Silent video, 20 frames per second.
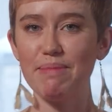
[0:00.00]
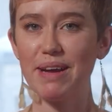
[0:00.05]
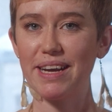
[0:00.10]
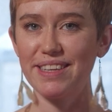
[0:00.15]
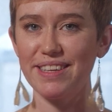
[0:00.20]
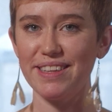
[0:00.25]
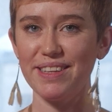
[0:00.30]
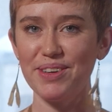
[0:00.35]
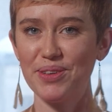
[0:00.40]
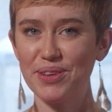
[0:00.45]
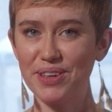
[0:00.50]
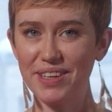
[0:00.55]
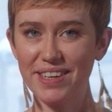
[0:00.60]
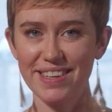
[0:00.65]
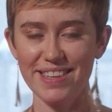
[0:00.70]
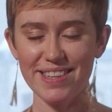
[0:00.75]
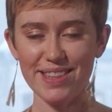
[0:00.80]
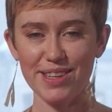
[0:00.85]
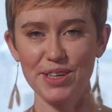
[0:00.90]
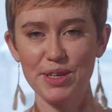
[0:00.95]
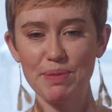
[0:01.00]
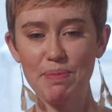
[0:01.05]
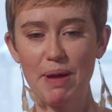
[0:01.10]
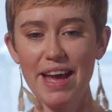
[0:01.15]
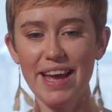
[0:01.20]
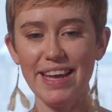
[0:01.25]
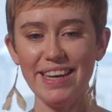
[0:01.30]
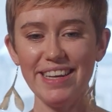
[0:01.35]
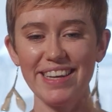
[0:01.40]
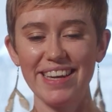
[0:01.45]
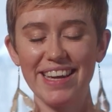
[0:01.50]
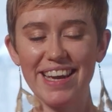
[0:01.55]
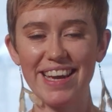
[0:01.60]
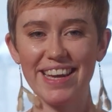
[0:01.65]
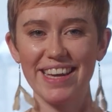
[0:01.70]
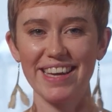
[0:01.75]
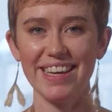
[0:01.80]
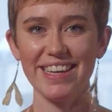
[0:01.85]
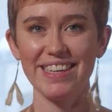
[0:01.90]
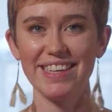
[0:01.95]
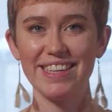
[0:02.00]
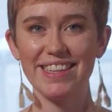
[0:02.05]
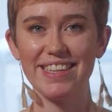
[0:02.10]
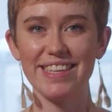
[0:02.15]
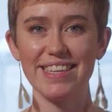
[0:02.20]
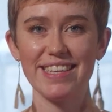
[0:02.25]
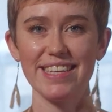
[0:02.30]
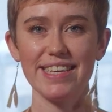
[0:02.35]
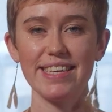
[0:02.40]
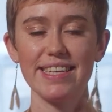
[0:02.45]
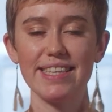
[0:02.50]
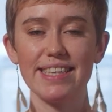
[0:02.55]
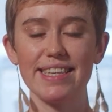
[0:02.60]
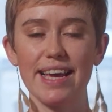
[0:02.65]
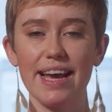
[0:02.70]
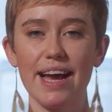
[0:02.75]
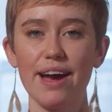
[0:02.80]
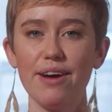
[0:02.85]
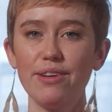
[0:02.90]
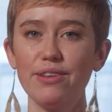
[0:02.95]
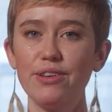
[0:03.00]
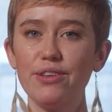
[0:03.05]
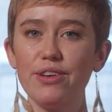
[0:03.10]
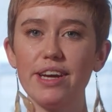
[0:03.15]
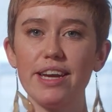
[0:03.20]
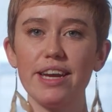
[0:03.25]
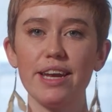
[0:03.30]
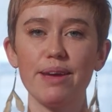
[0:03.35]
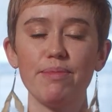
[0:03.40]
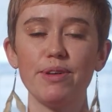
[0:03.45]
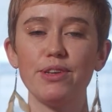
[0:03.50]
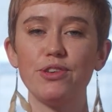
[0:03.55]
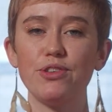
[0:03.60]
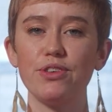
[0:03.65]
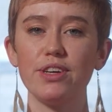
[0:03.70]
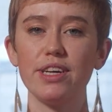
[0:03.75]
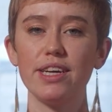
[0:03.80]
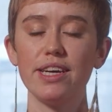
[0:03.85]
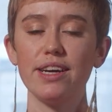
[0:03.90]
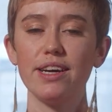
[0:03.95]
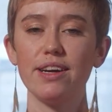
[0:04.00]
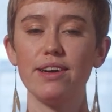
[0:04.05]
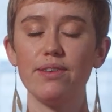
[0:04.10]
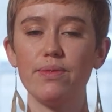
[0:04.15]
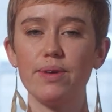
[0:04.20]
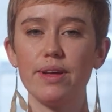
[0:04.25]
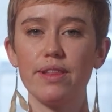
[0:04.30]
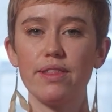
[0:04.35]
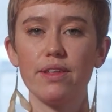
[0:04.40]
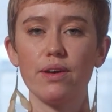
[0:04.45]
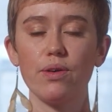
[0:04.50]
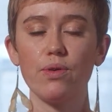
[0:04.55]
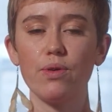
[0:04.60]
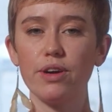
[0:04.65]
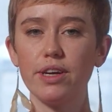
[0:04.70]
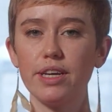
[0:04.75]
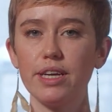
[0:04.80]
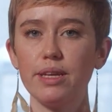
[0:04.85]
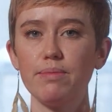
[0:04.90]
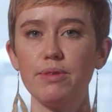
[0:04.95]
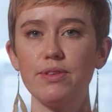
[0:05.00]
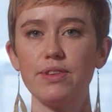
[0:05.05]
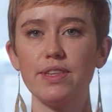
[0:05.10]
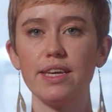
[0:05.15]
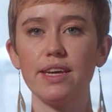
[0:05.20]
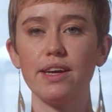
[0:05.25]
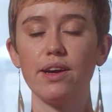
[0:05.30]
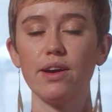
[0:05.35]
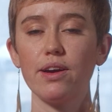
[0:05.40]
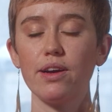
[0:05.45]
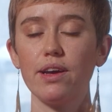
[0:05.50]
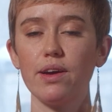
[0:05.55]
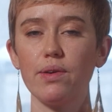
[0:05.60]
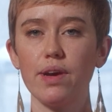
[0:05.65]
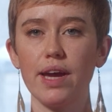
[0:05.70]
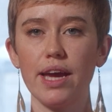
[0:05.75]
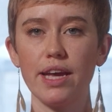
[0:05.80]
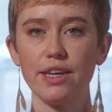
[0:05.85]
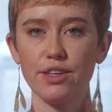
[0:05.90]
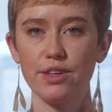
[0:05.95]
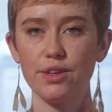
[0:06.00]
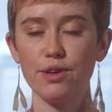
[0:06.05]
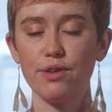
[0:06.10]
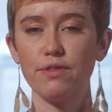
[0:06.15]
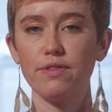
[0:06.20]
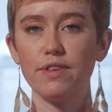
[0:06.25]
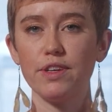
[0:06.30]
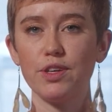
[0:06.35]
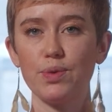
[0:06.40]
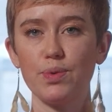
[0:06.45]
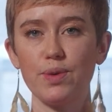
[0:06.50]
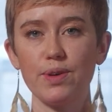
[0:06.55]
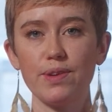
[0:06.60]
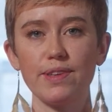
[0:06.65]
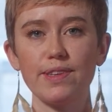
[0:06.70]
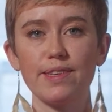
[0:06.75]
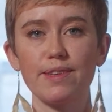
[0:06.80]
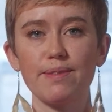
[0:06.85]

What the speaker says: back to the Organist Launchpad, and this is how to create imagery with organ music and no visuals.